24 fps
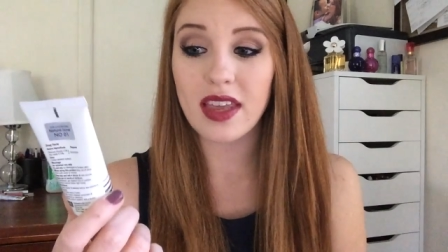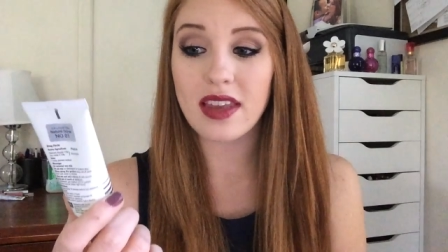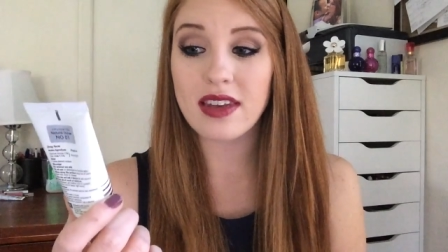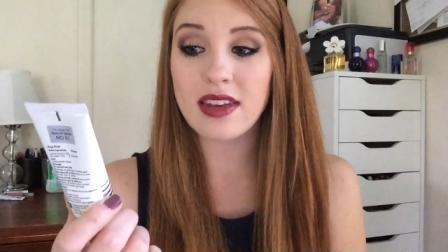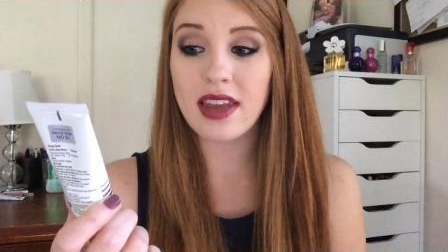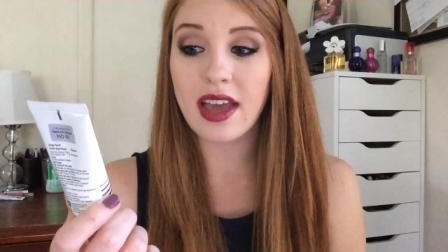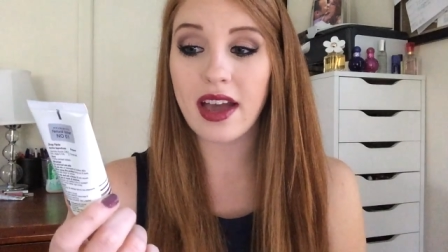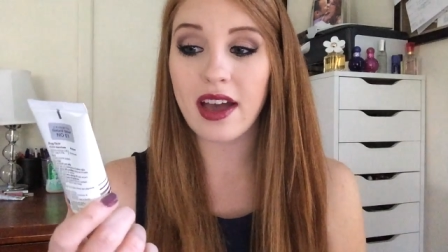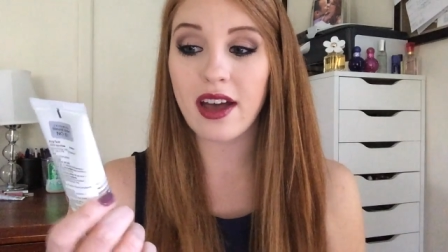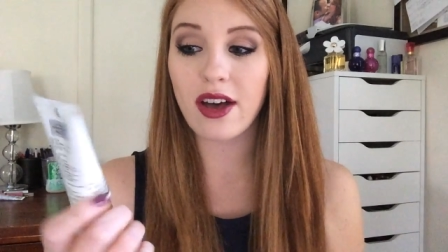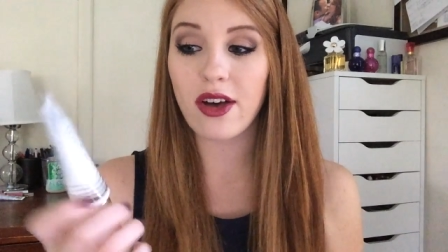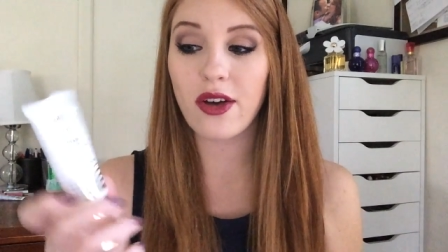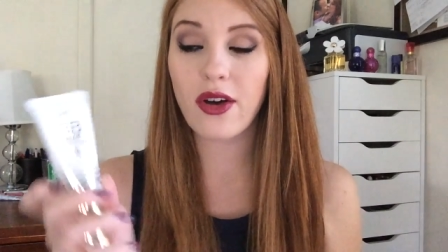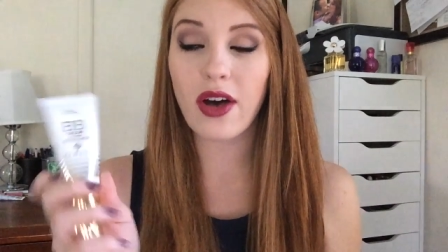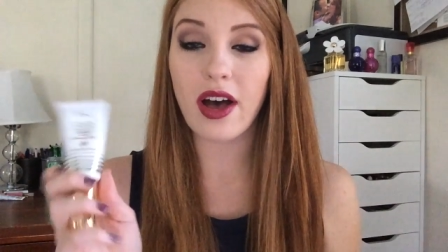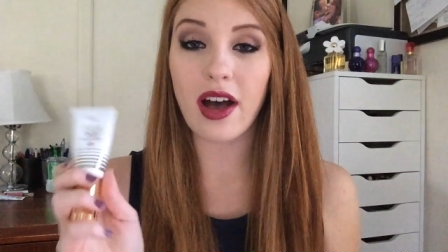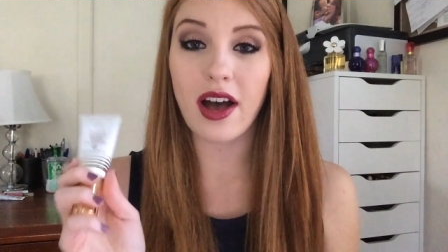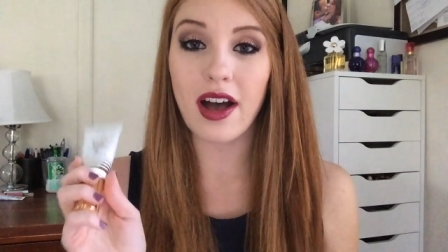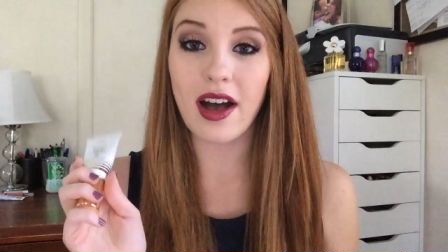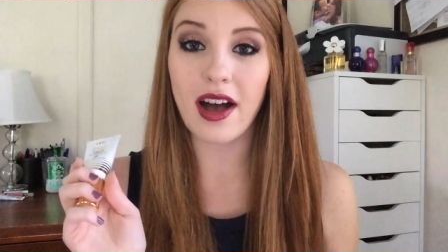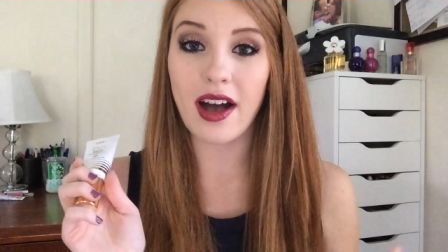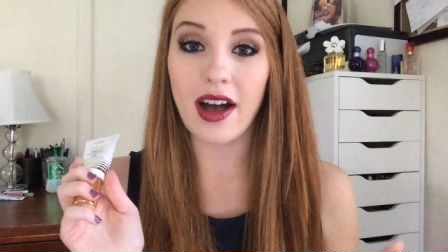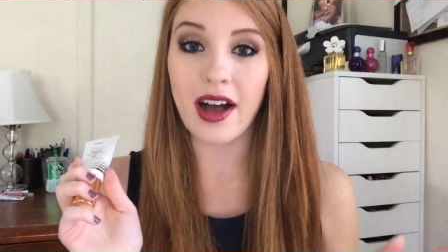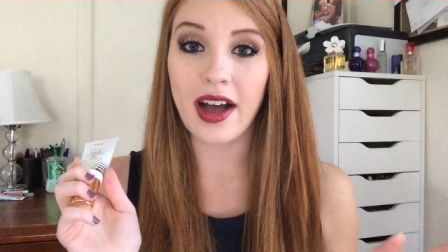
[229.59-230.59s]
Now,
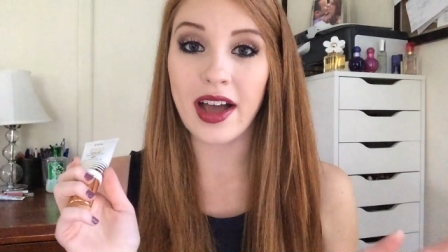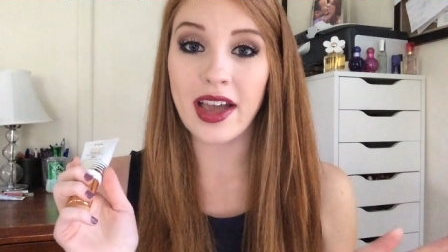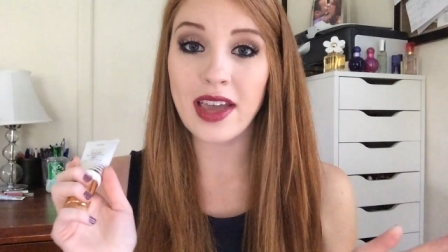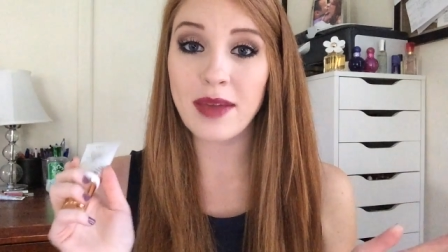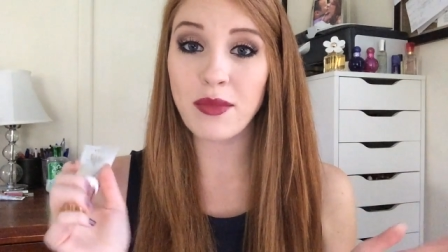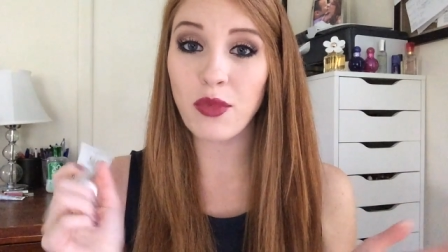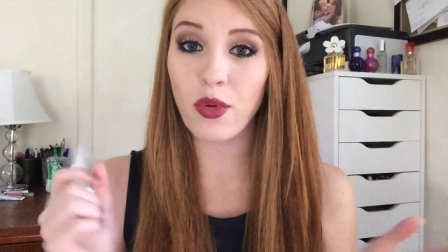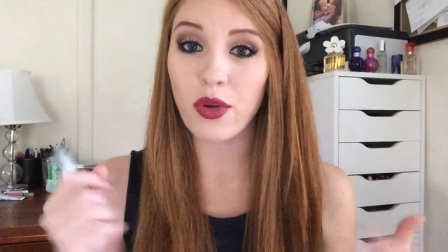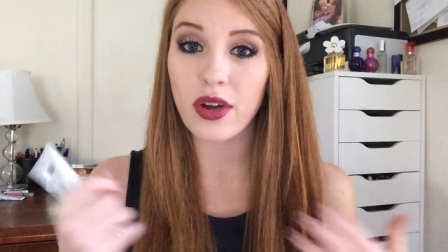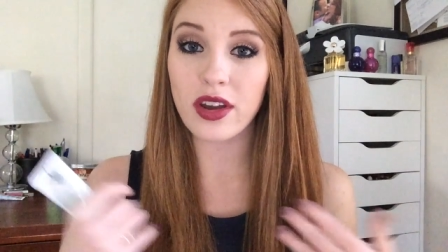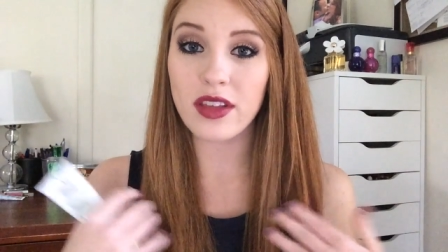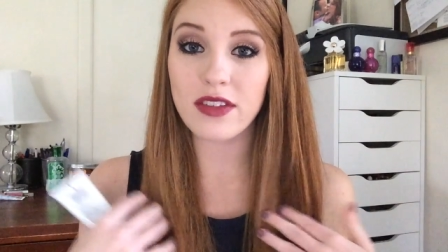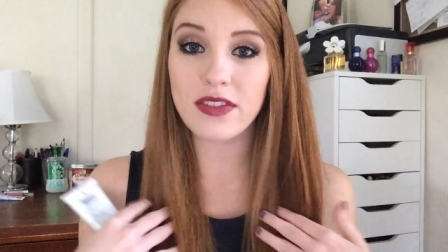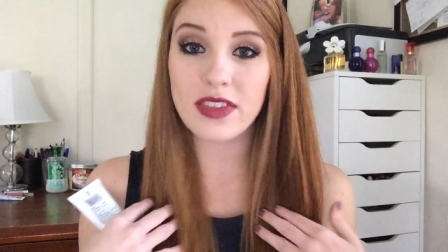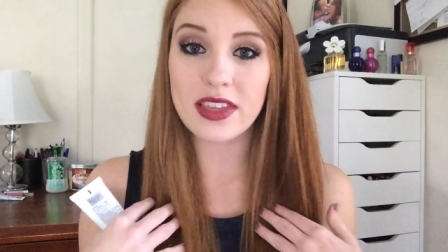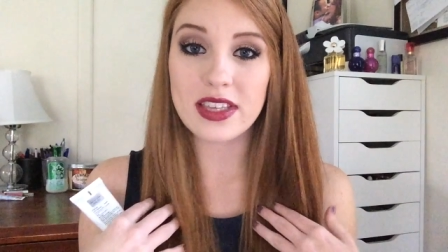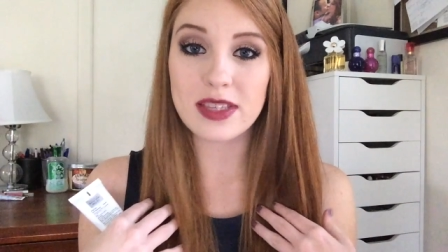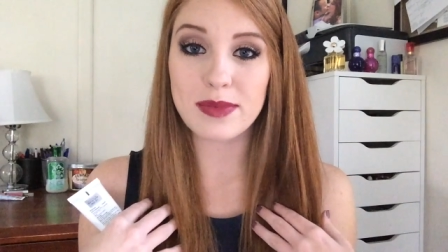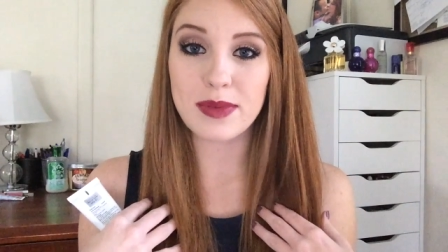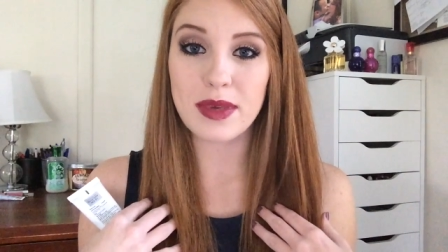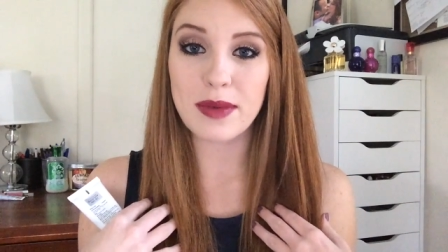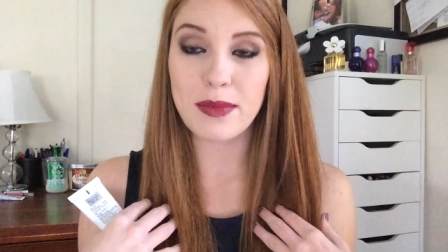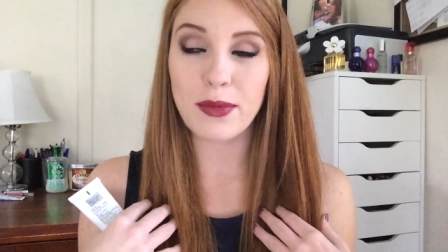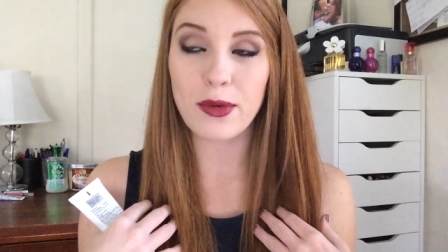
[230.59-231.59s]
I'm one of
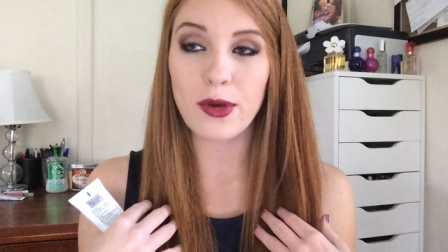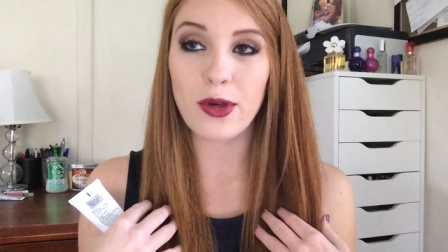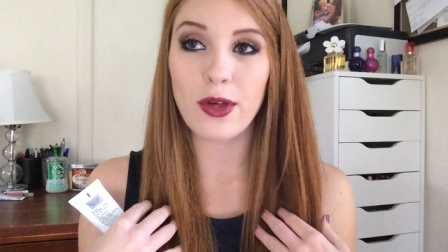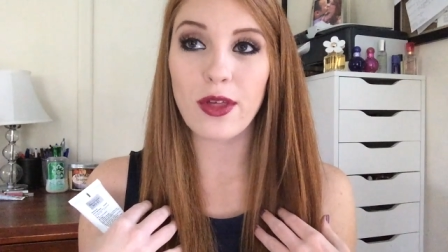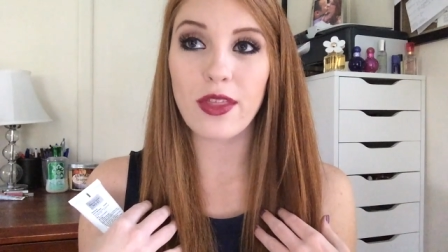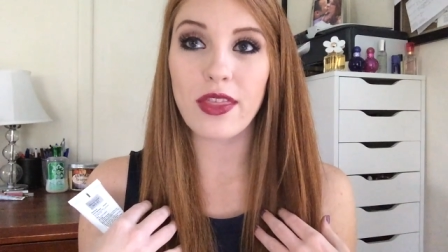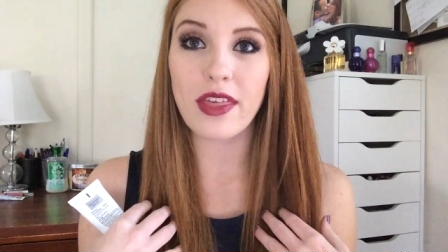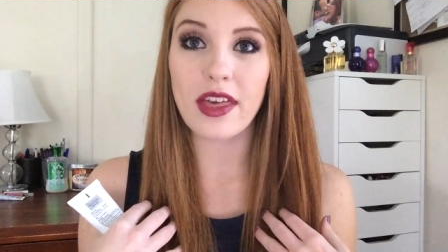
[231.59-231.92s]
these people